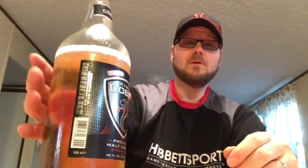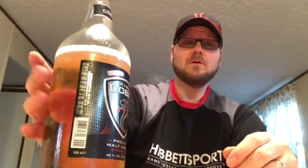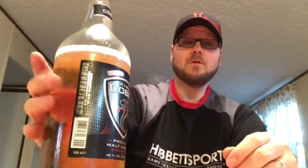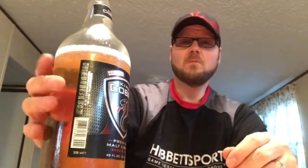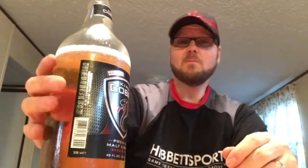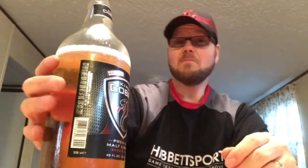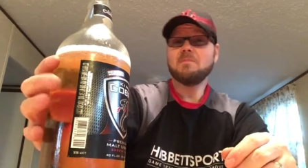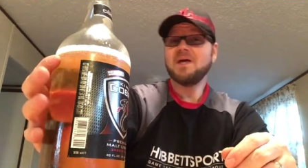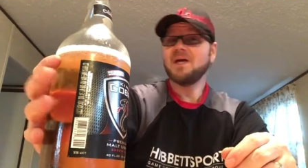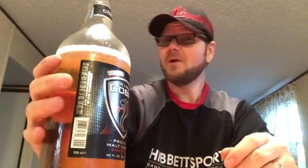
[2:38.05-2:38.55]

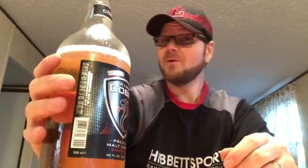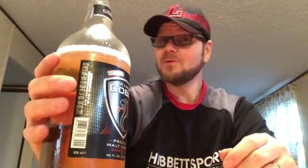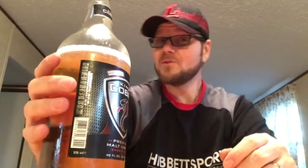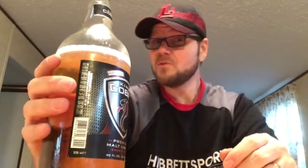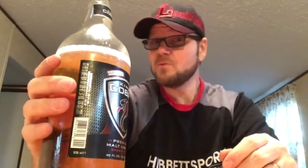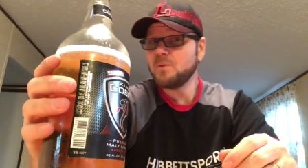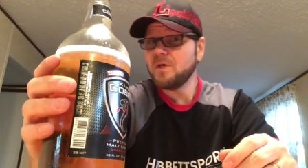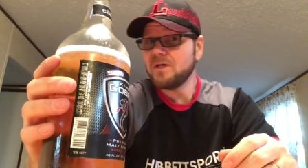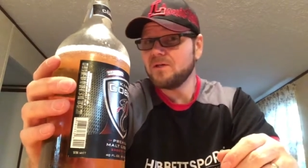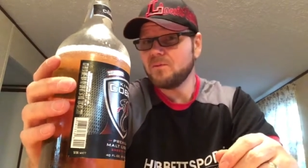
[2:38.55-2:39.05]
or
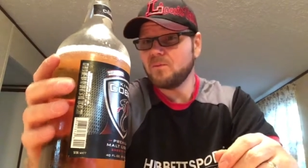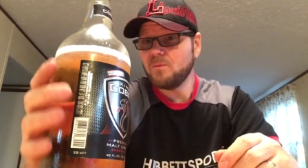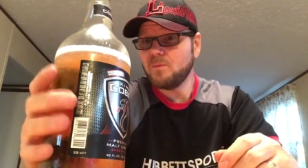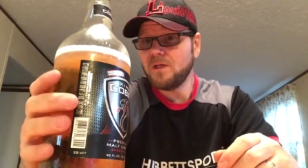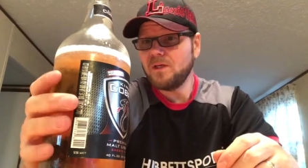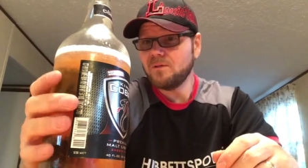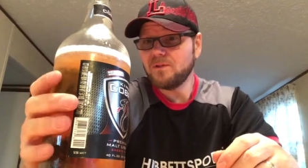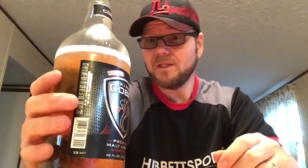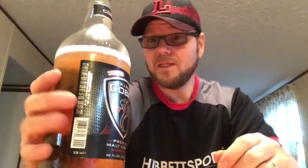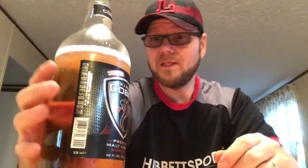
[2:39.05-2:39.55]
melds
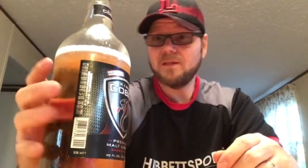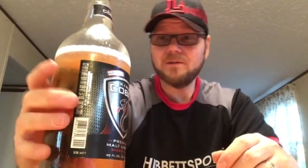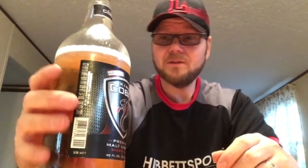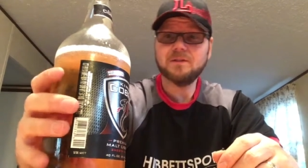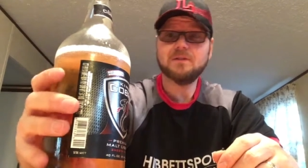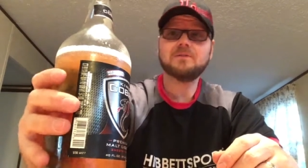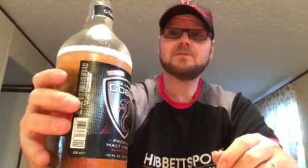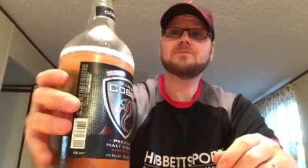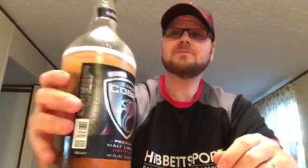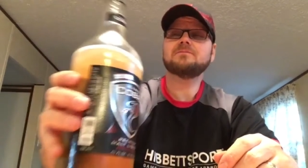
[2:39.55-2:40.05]
well
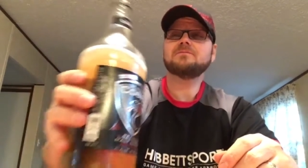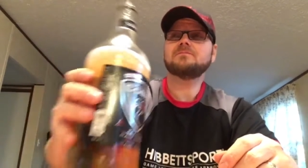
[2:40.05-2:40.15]
together.